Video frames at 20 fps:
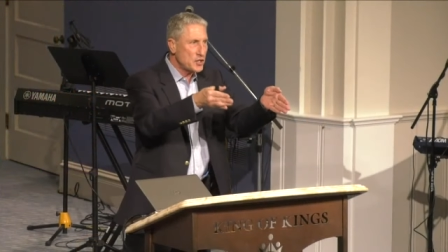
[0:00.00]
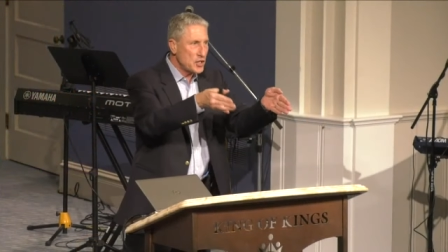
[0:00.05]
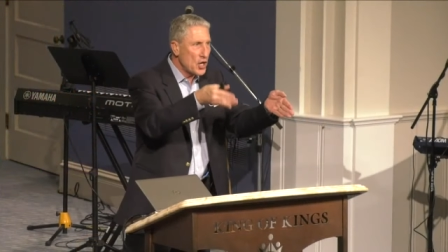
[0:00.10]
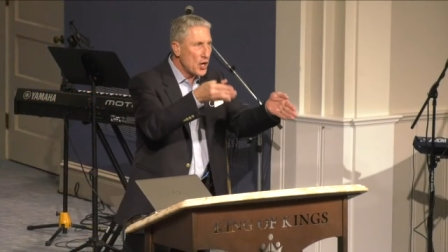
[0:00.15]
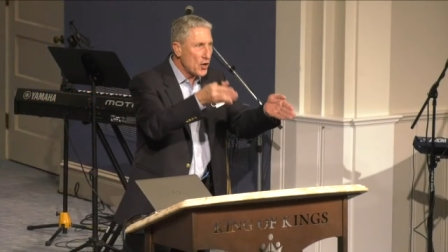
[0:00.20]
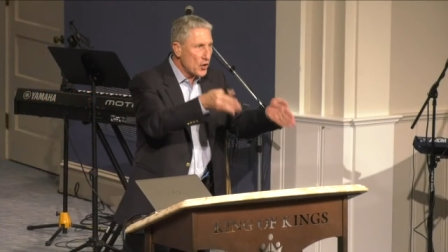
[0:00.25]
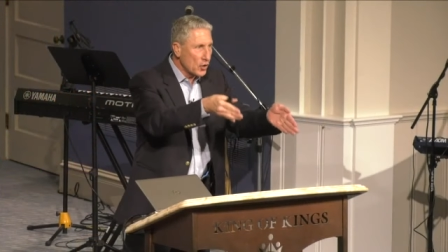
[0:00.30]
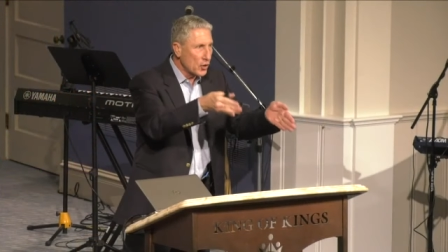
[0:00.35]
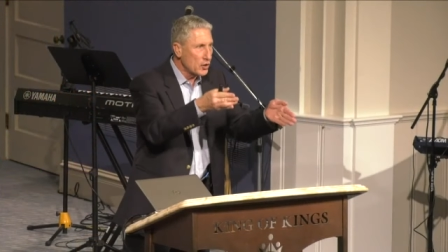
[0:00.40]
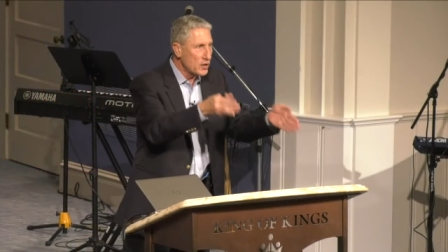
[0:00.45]

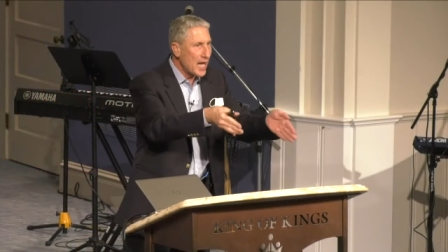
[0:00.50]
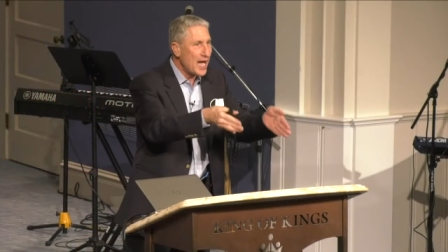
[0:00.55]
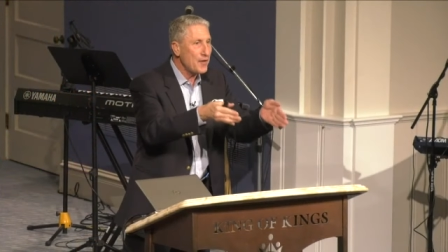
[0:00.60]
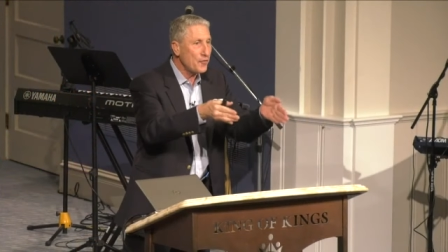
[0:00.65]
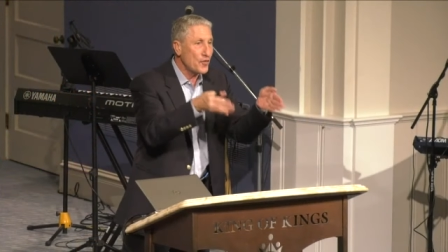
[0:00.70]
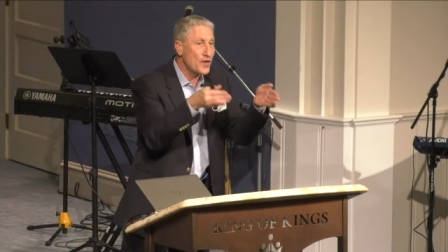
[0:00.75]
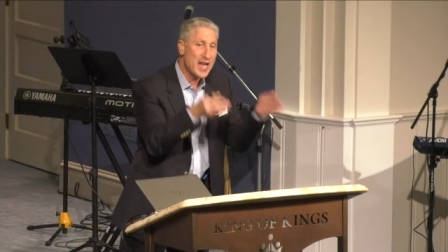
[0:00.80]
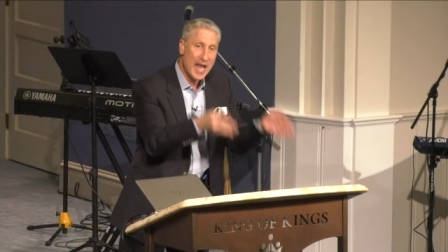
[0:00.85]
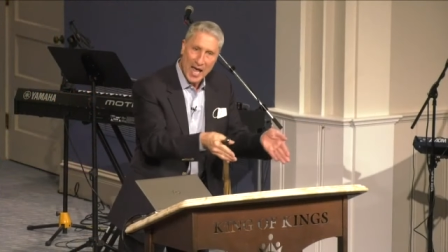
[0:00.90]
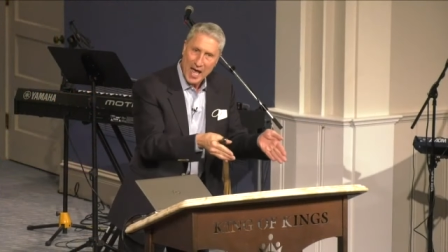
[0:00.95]
eternal
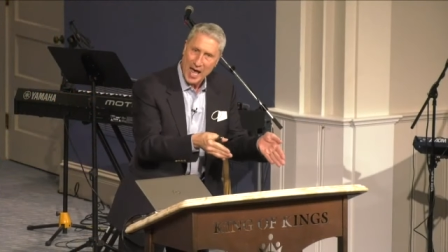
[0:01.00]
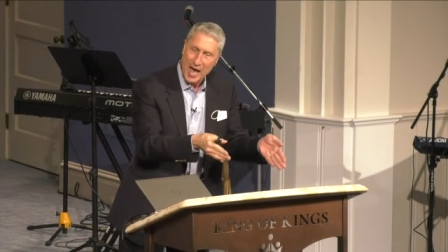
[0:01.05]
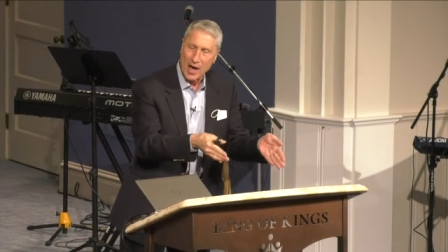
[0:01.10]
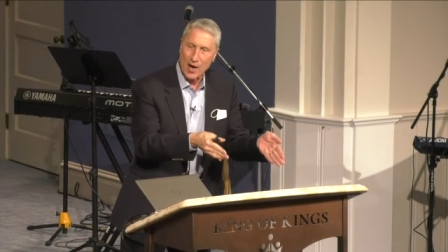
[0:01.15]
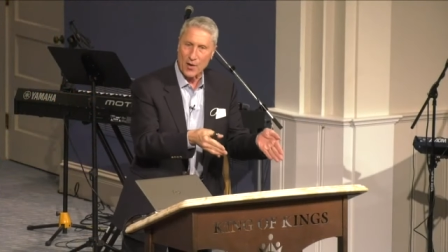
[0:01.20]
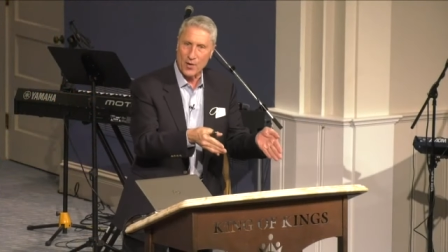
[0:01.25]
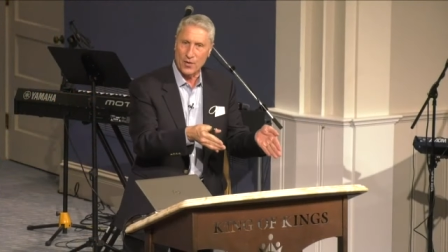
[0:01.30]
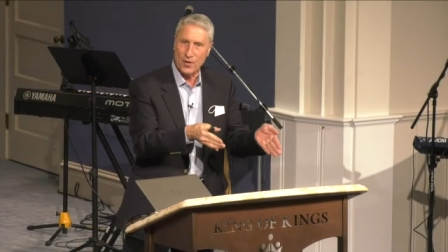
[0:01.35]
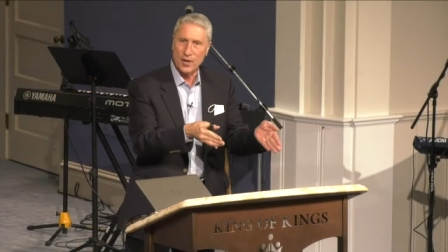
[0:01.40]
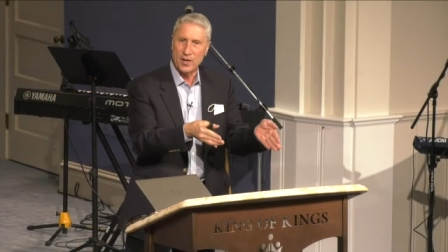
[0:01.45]
life
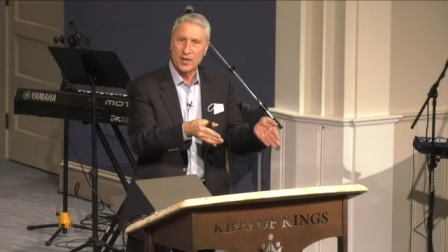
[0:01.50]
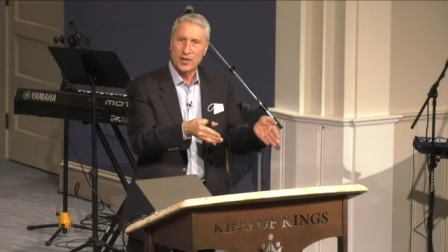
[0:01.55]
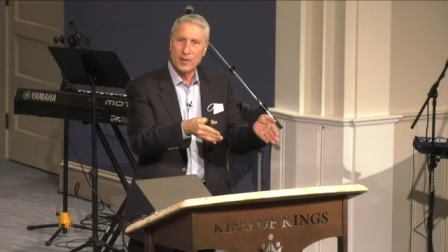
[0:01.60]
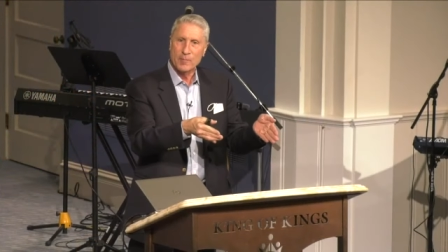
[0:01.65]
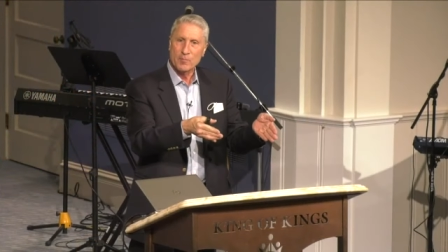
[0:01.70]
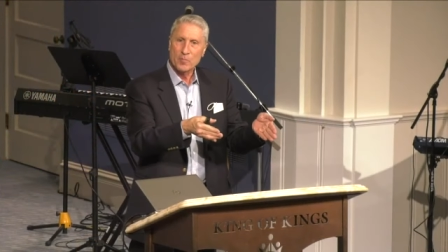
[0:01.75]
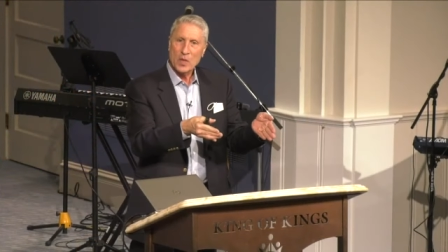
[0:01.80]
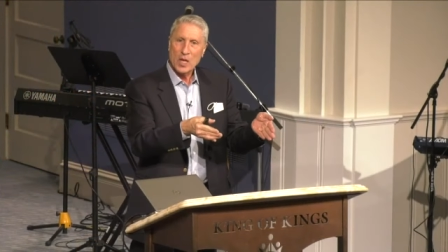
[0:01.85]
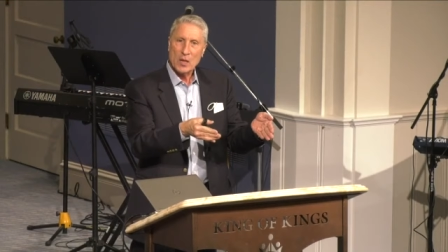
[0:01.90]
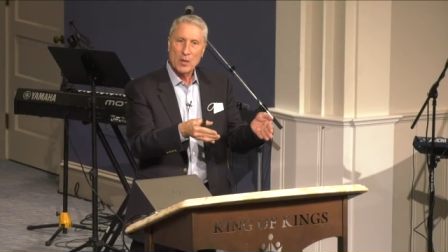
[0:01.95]
now
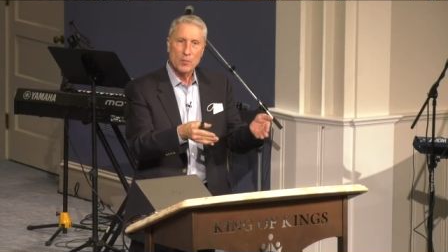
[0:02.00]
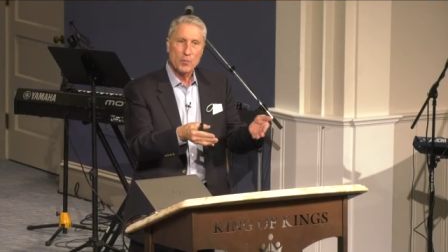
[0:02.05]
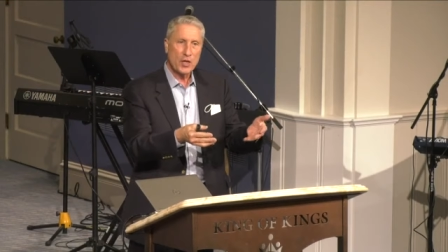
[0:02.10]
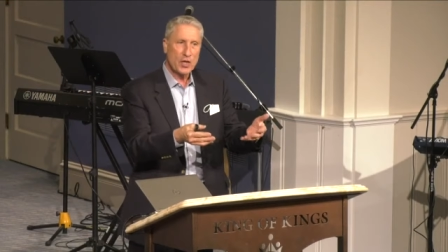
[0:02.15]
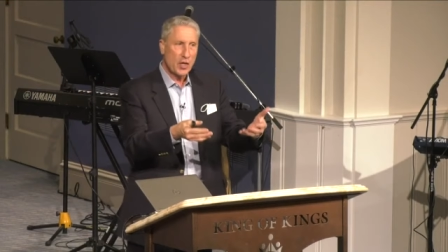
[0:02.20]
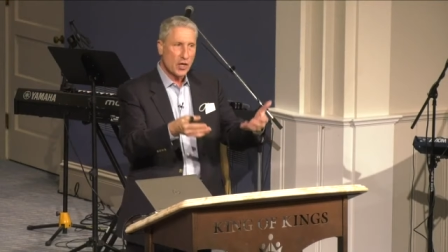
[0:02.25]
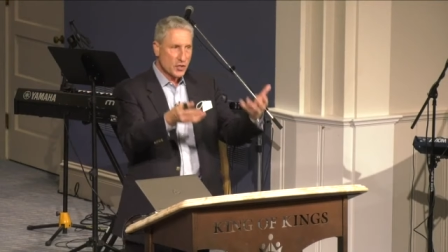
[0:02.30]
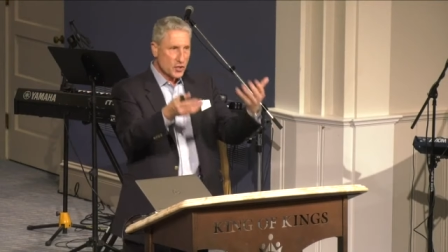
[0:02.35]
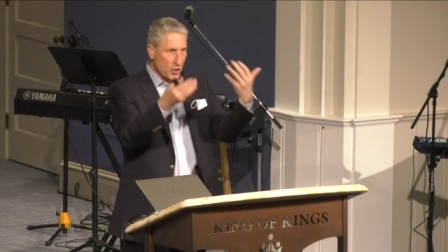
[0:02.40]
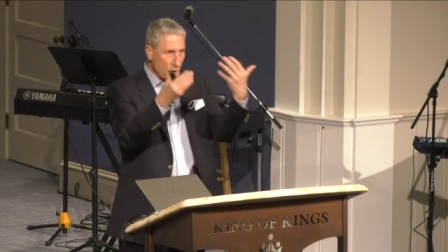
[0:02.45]

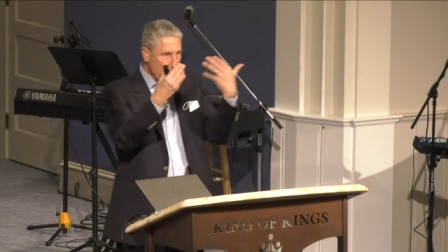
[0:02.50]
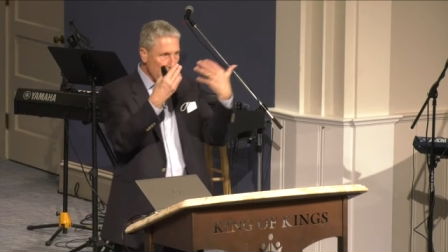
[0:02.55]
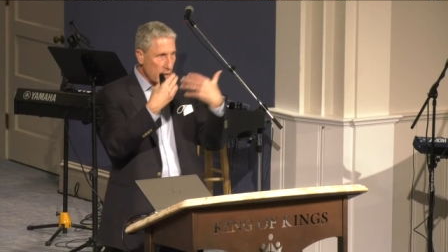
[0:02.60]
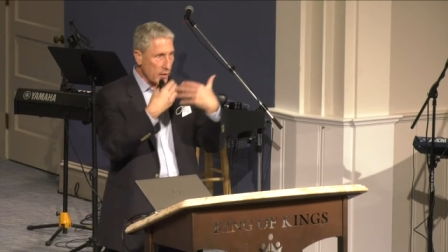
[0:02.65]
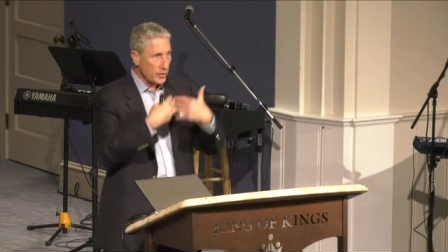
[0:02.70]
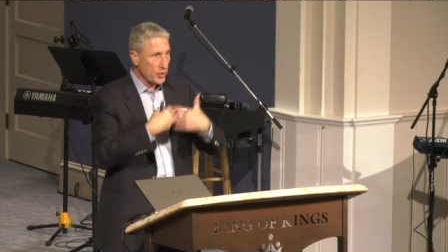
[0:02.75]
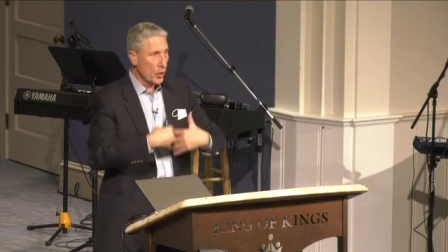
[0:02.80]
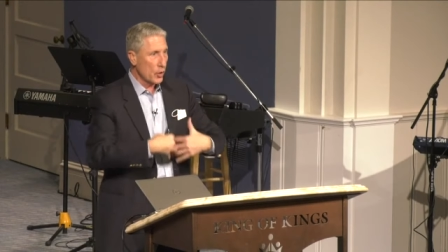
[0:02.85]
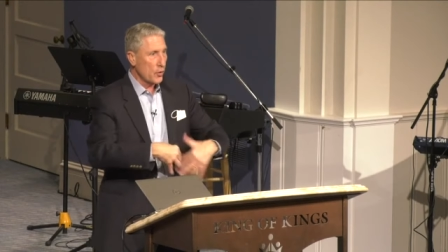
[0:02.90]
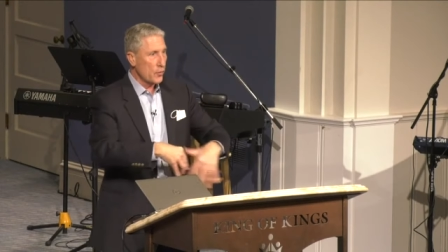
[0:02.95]
because
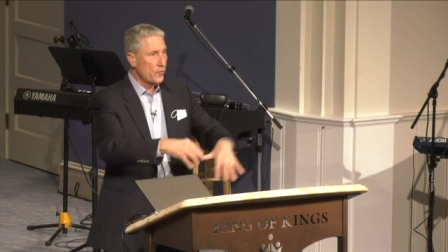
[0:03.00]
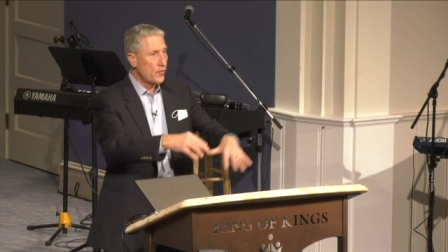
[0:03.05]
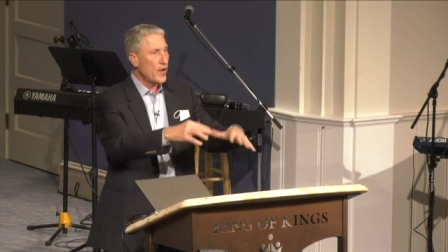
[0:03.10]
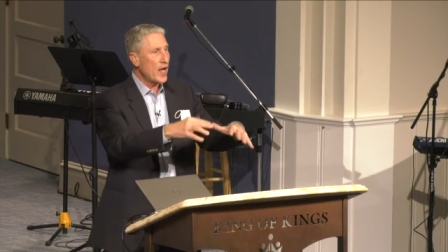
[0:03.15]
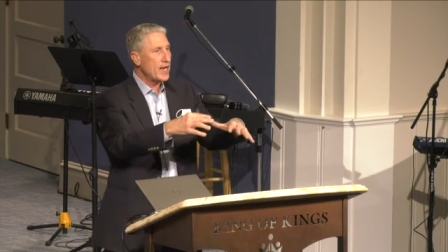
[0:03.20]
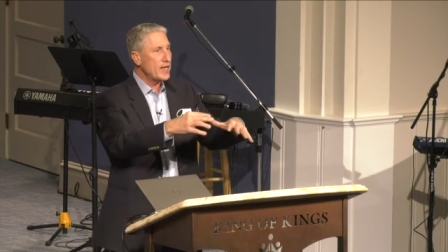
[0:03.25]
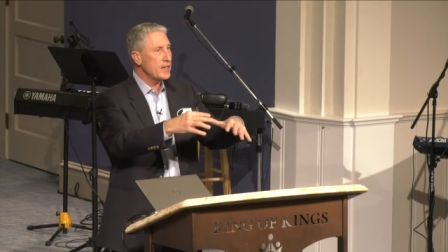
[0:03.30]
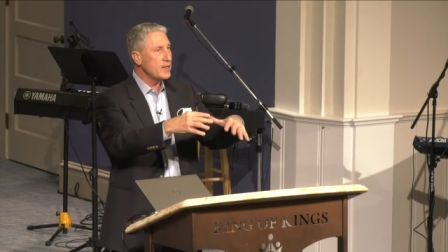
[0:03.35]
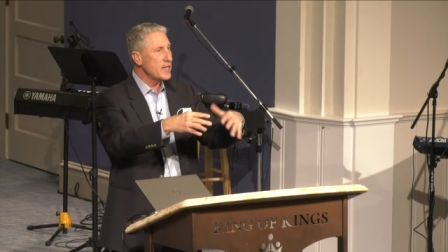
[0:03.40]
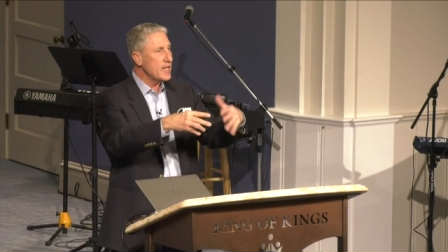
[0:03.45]
you're, you're
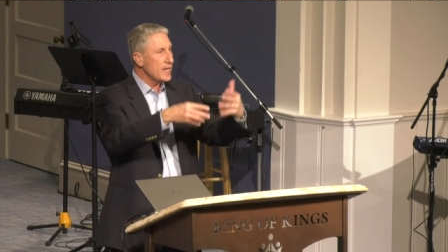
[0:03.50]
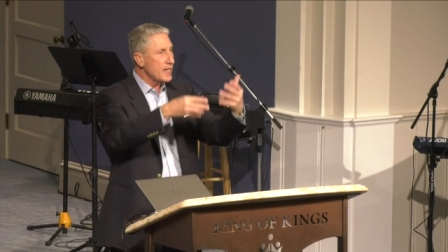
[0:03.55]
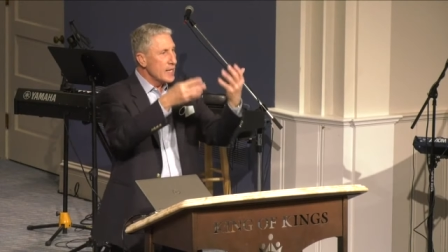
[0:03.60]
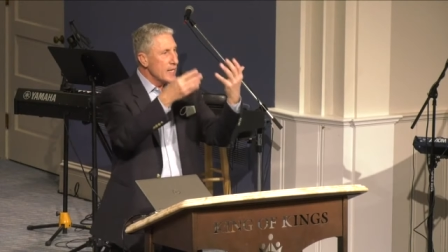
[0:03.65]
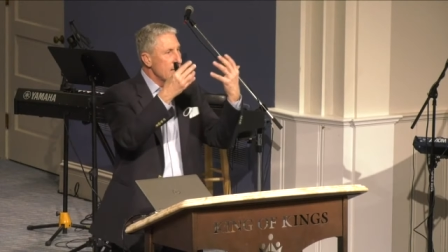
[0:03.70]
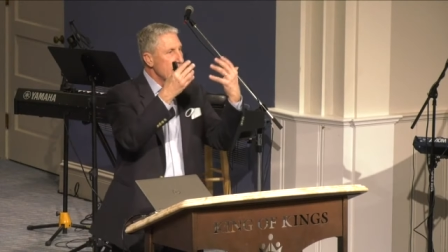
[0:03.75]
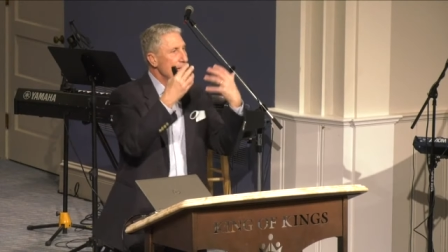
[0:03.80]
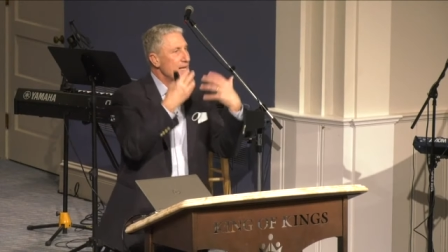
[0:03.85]
inviting the